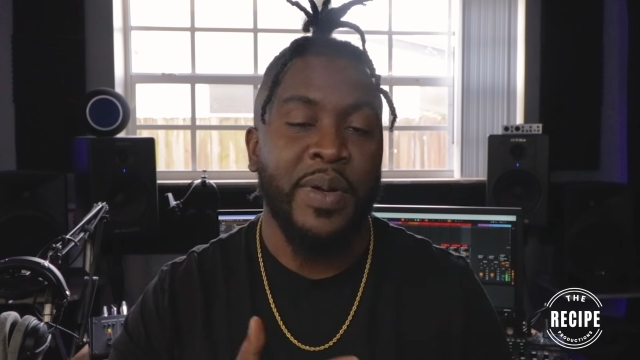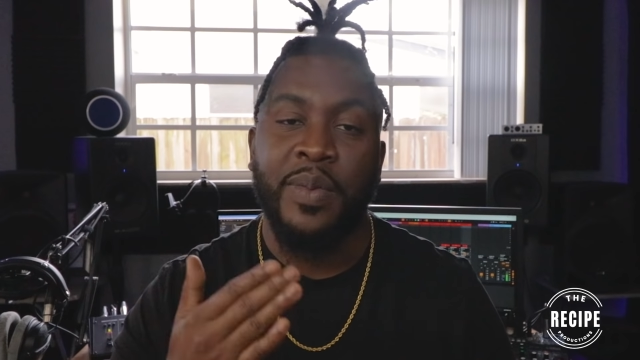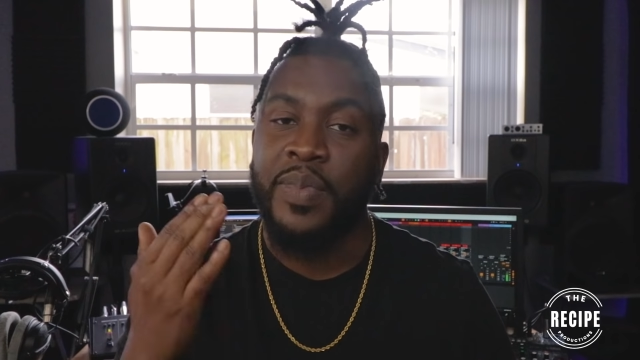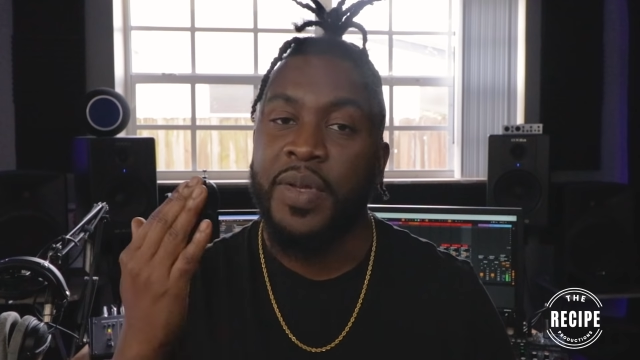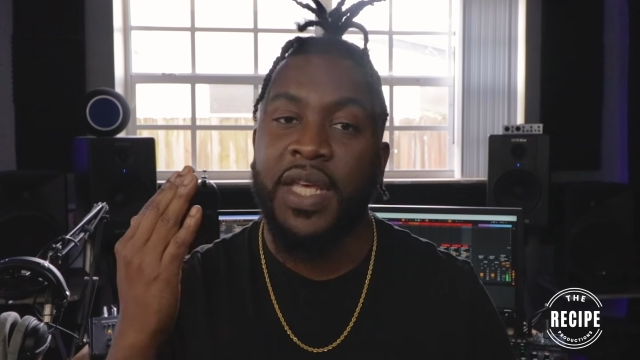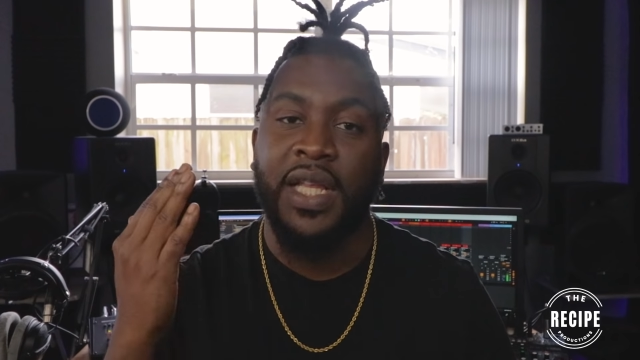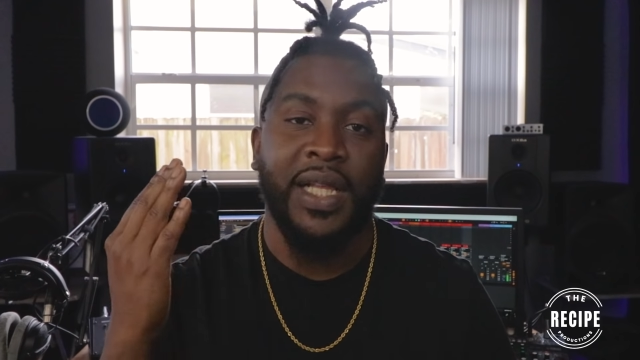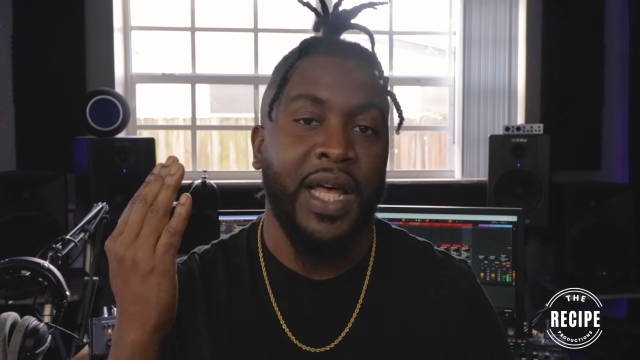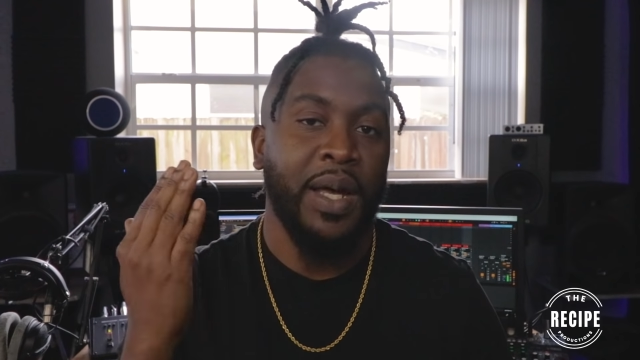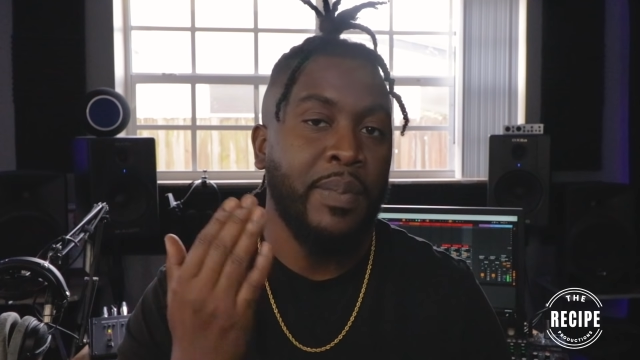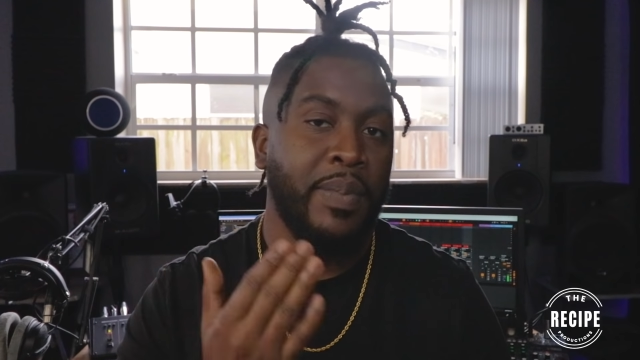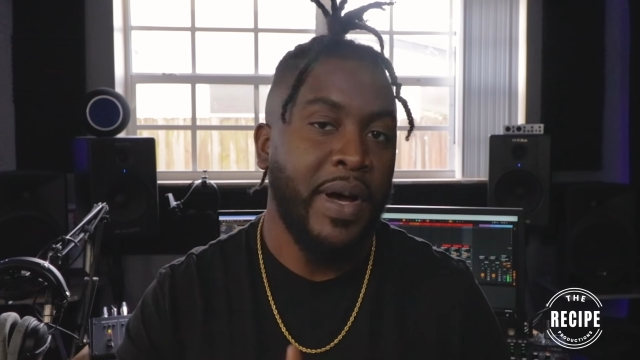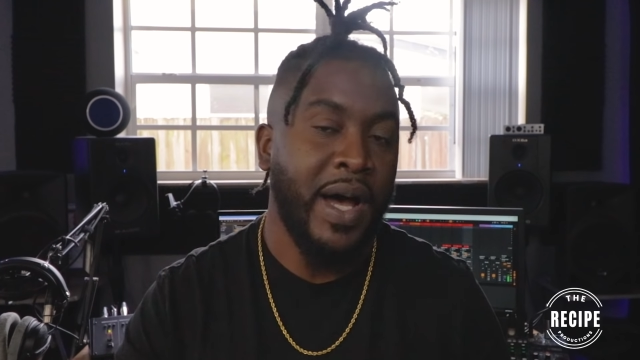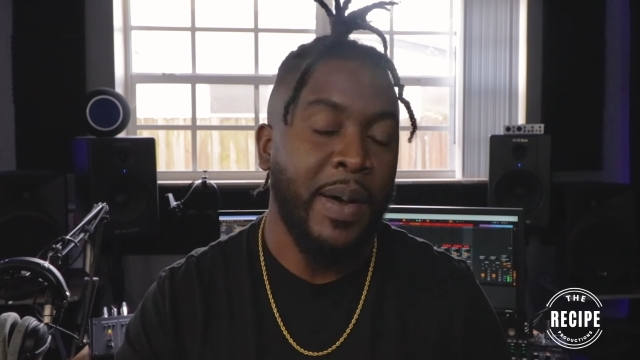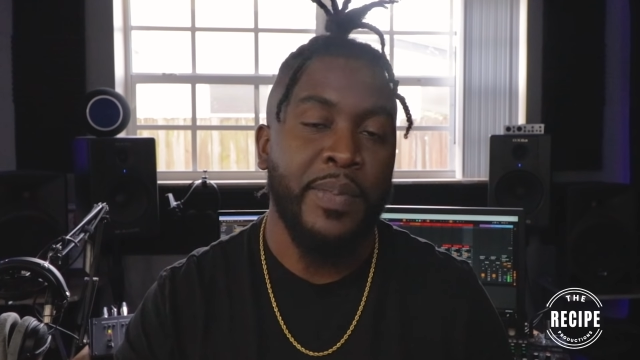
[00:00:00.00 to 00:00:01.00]
of the beat
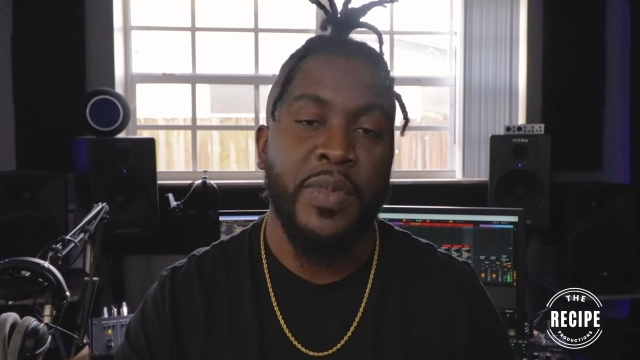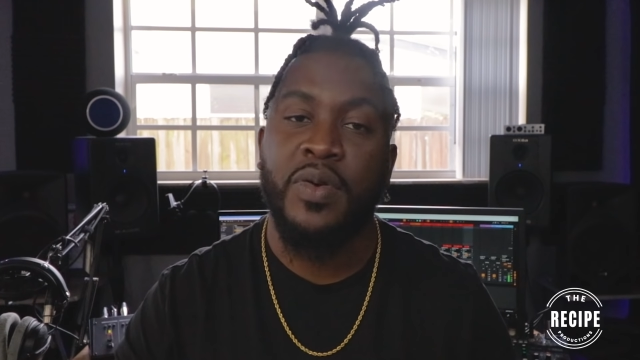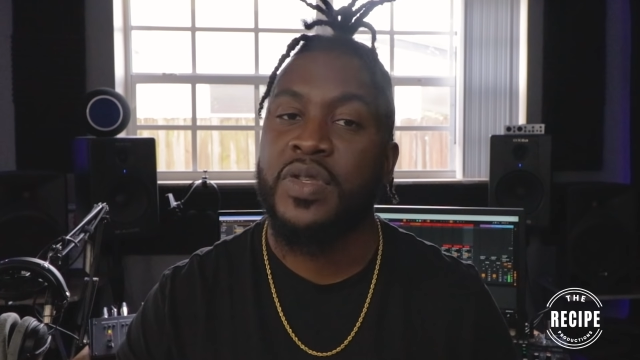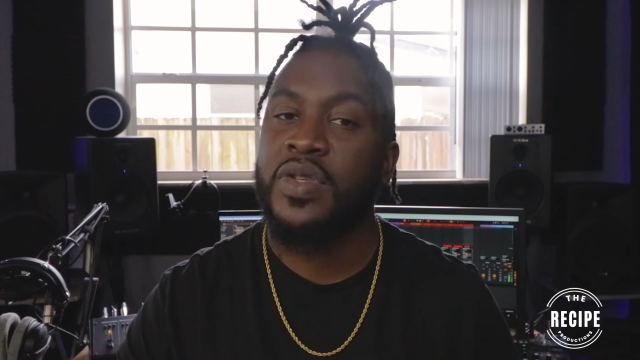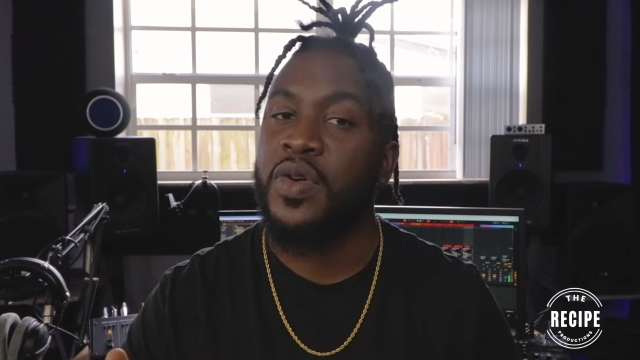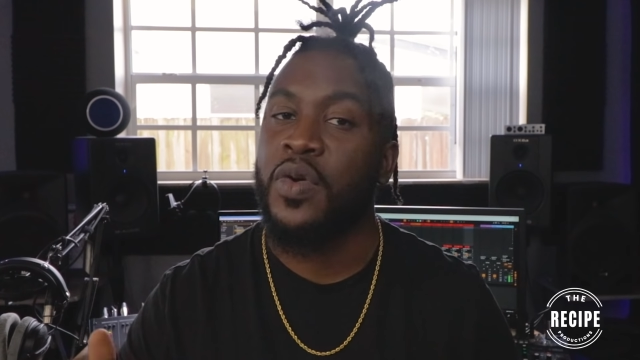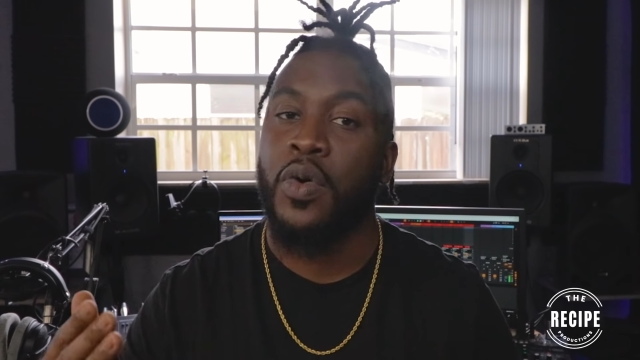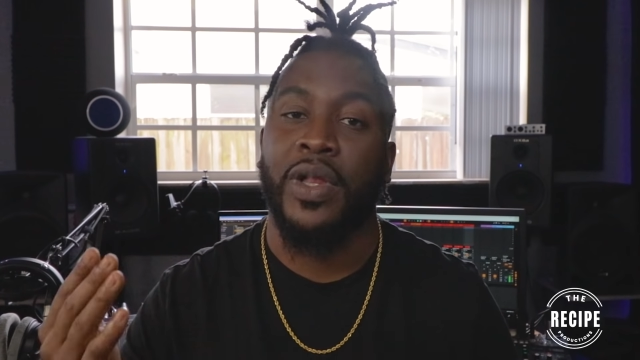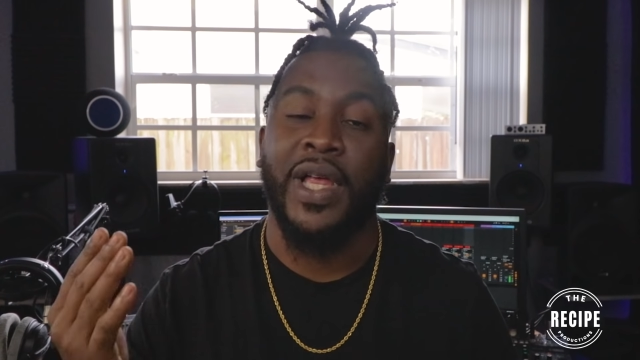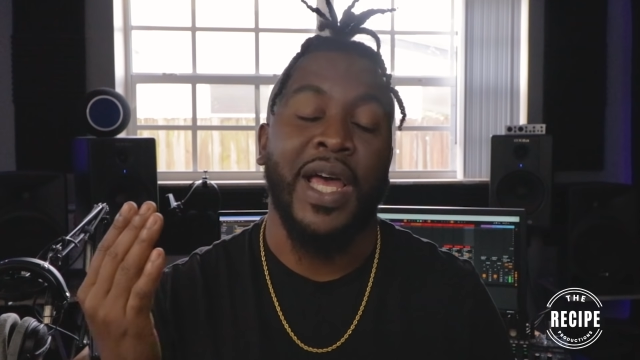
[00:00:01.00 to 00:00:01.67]
like pop music or